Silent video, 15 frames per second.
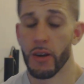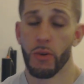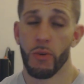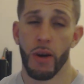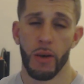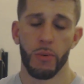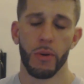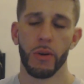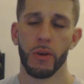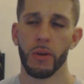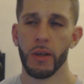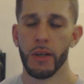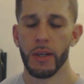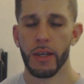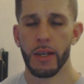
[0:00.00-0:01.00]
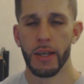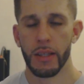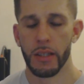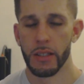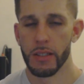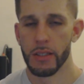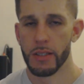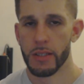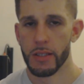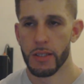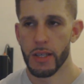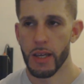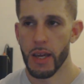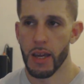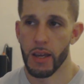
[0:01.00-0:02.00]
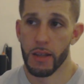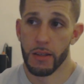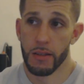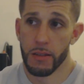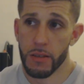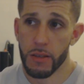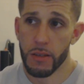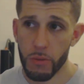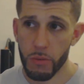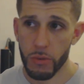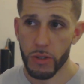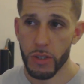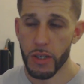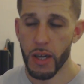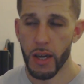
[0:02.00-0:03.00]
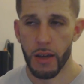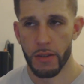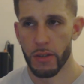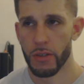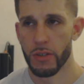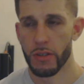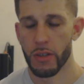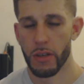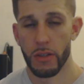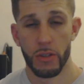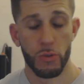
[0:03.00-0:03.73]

I know I will, at least, and we'll see how this